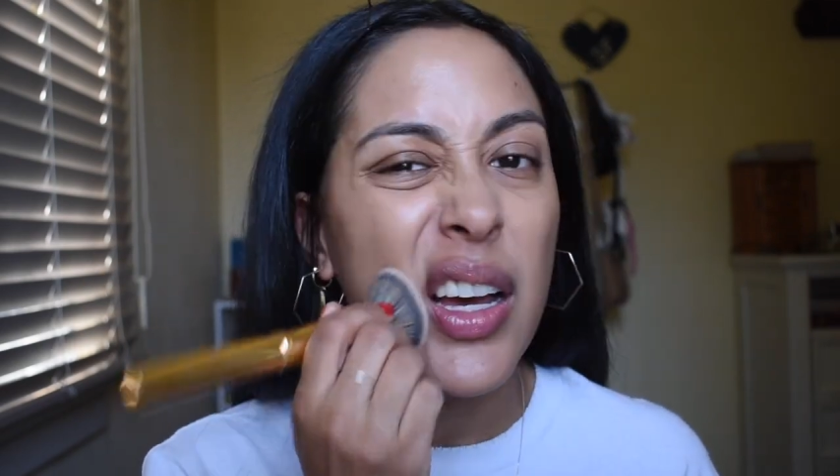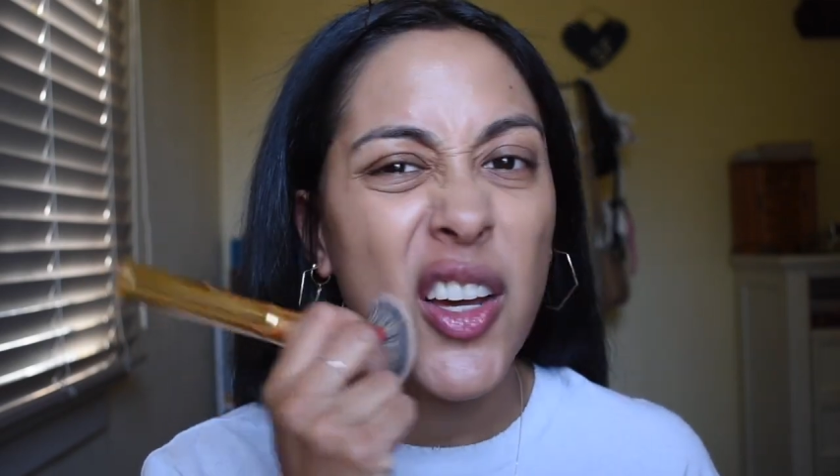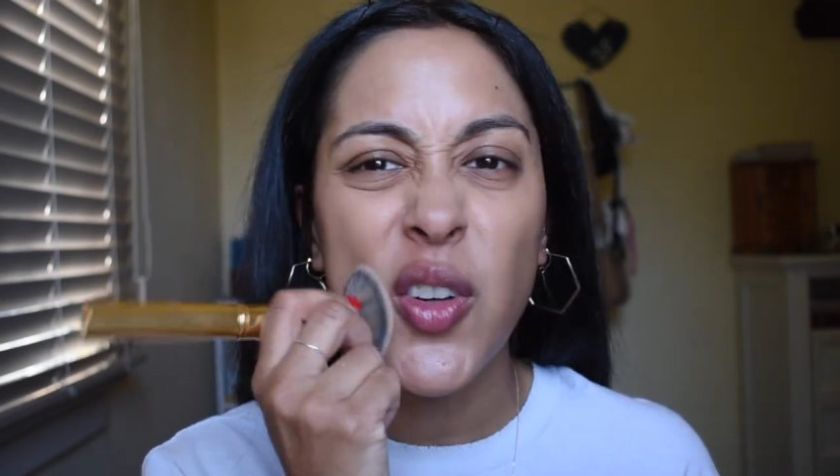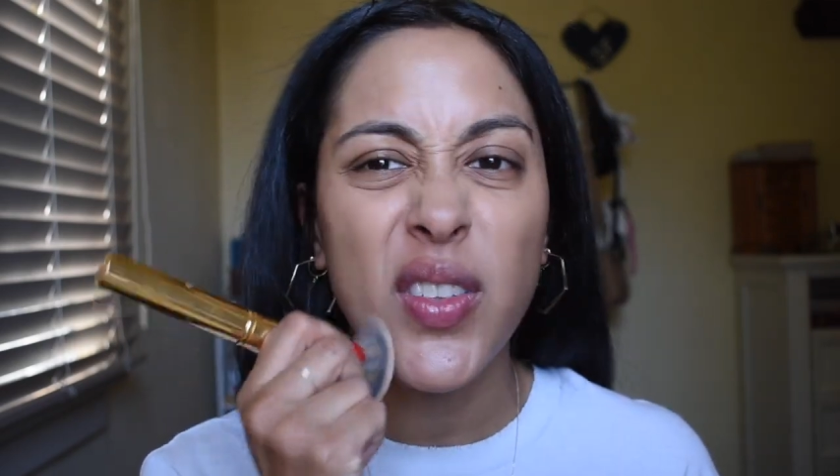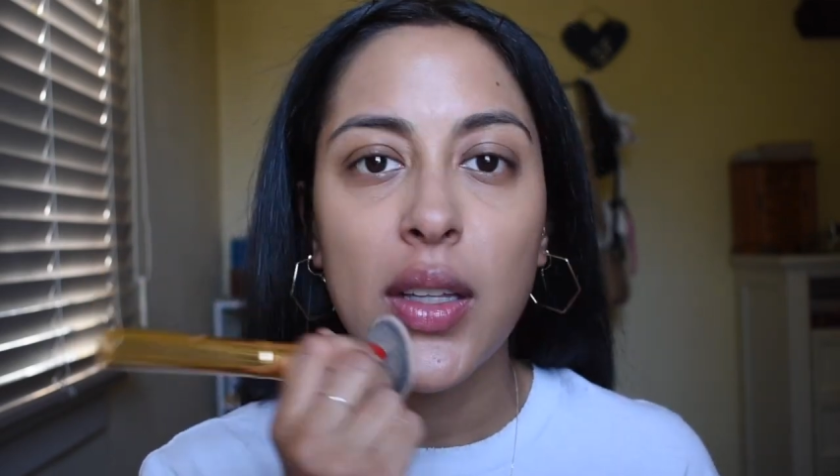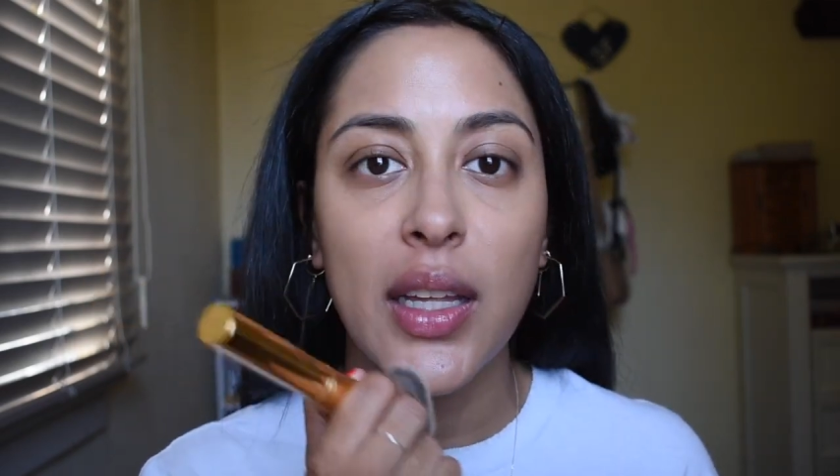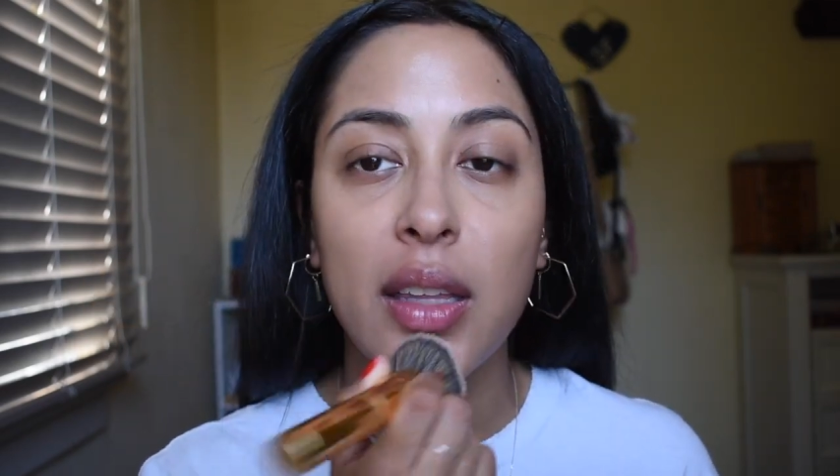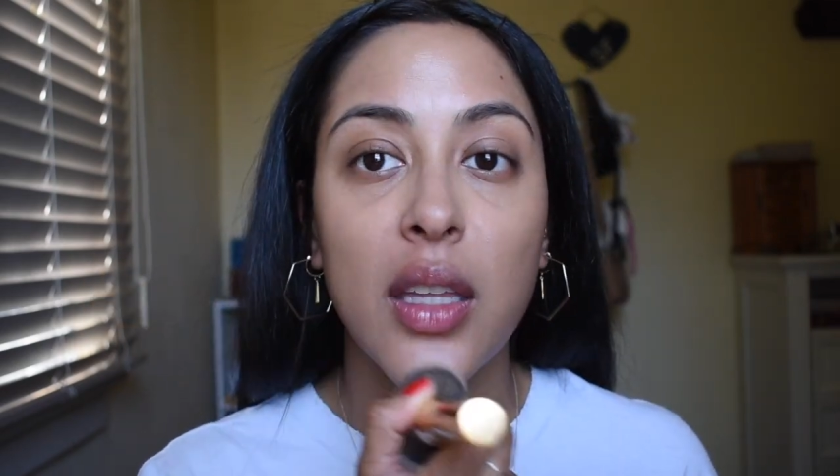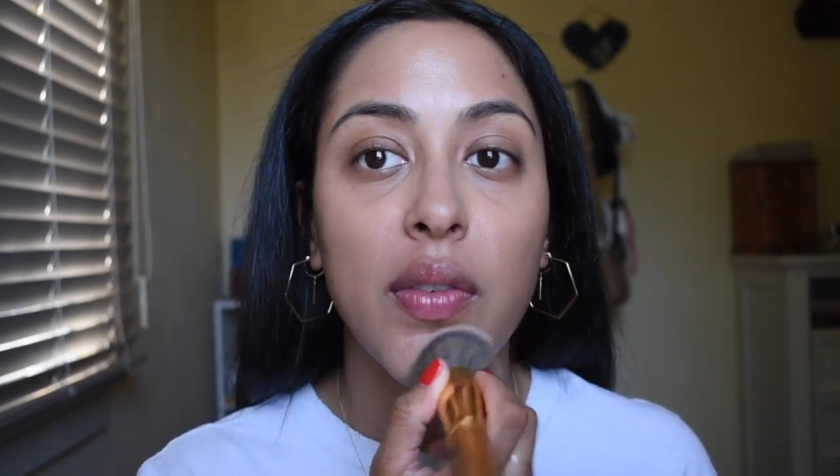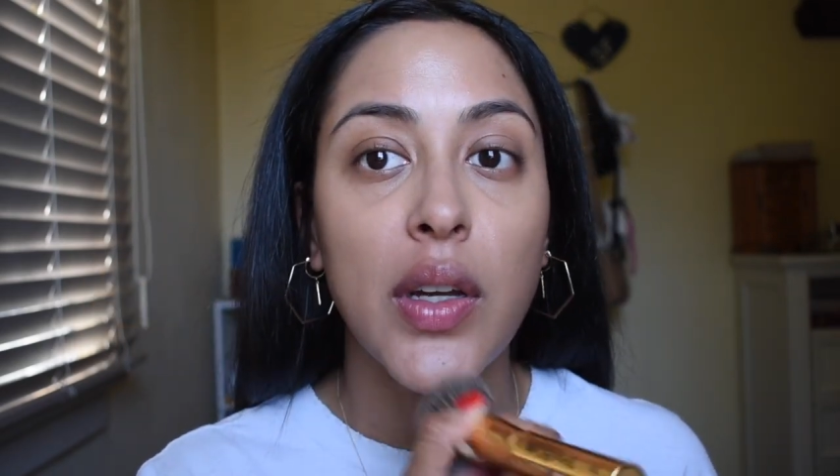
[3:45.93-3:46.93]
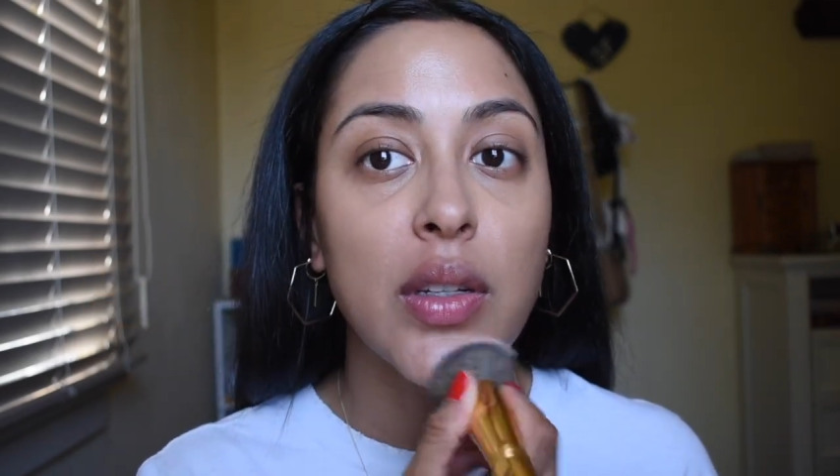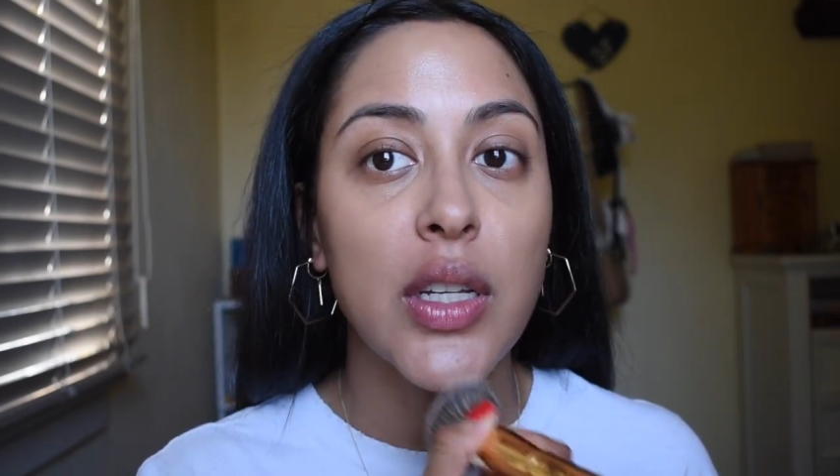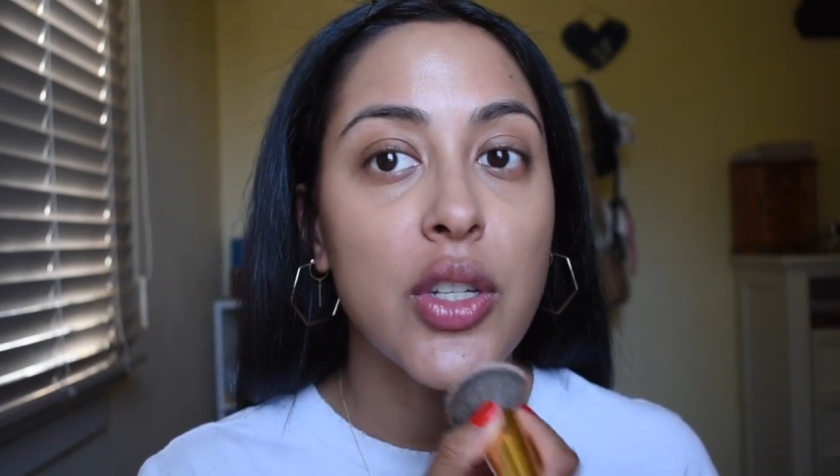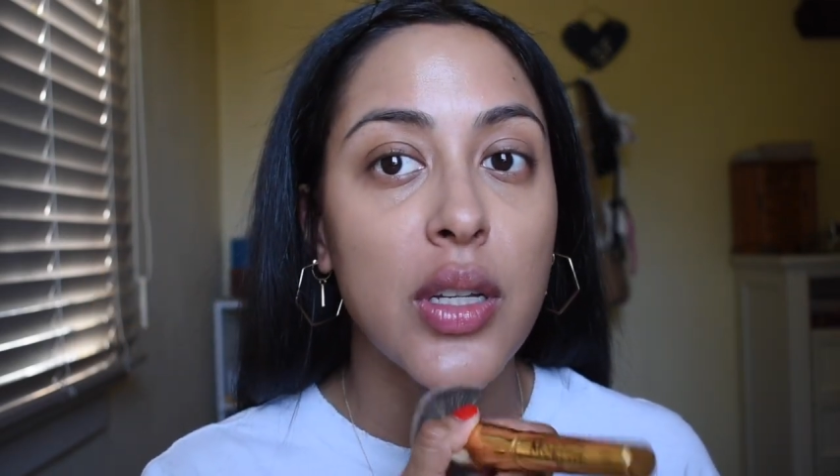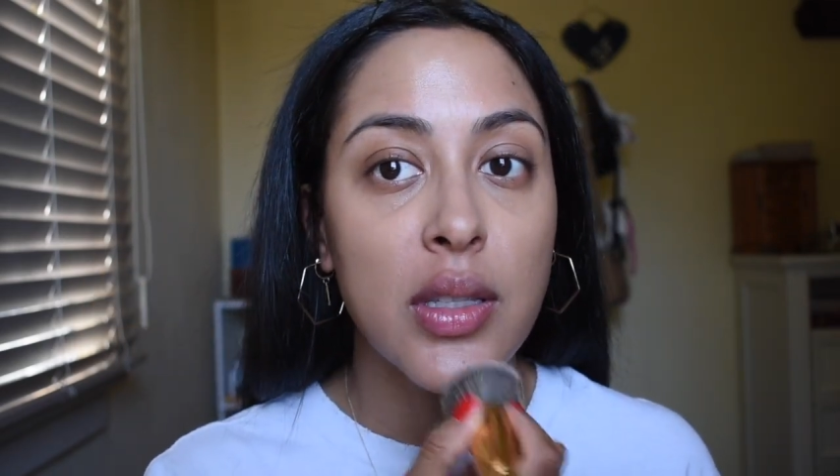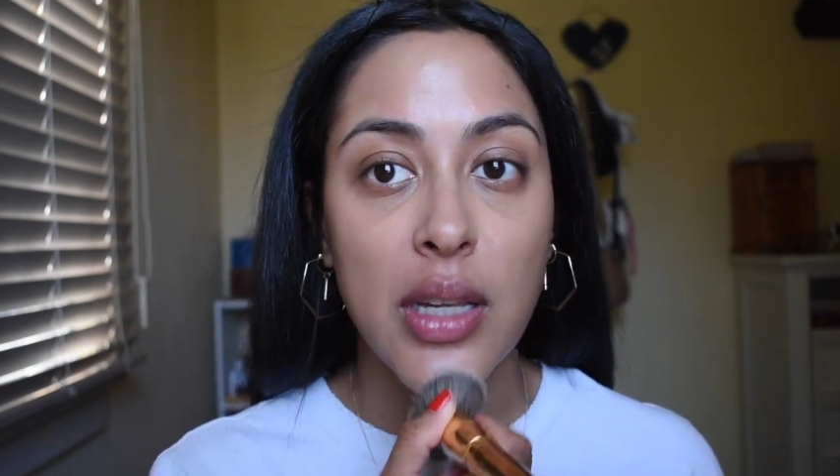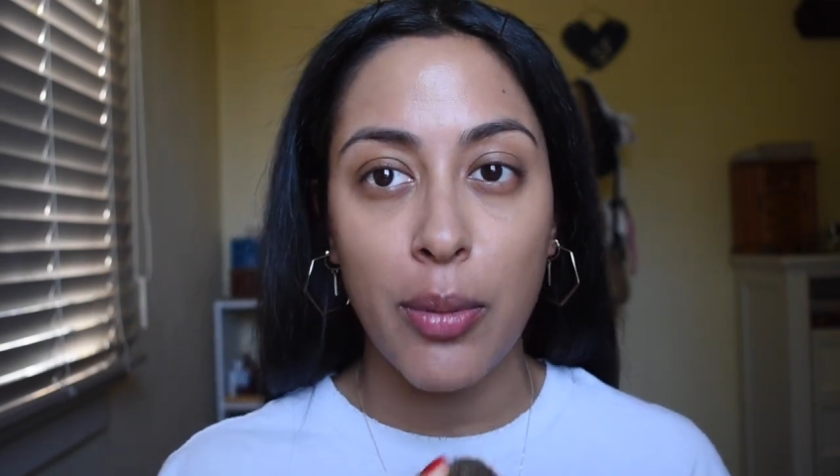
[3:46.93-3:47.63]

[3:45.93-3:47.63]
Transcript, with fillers: I don't really like thick foundations.